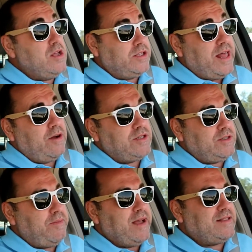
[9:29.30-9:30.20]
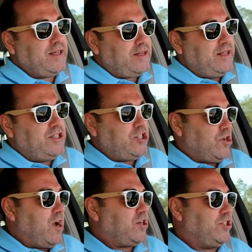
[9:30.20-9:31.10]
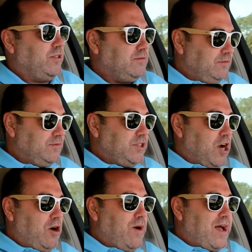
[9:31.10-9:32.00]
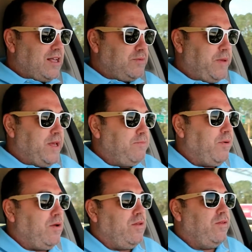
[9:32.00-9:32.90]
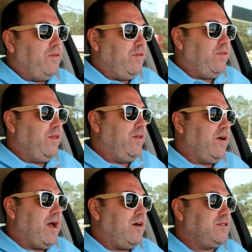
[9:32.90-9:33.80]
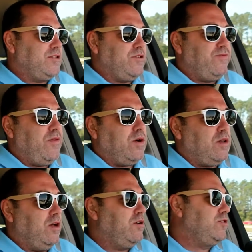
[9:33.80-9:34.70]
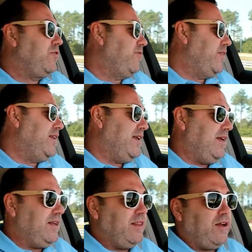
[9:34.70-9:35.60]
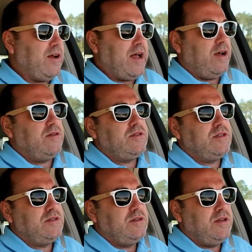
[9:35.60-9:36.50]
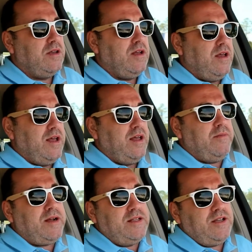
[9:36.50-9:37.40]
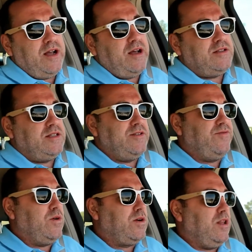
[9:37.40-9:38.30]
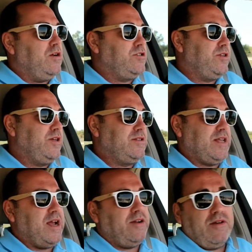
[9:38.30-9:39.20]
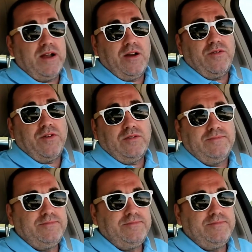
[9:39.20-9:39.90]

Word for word: So that was the basic instruction. Go ask people that their houses are in foreclosure for the deed to their house. And because their house is in foreclosure, they'll sign it right over.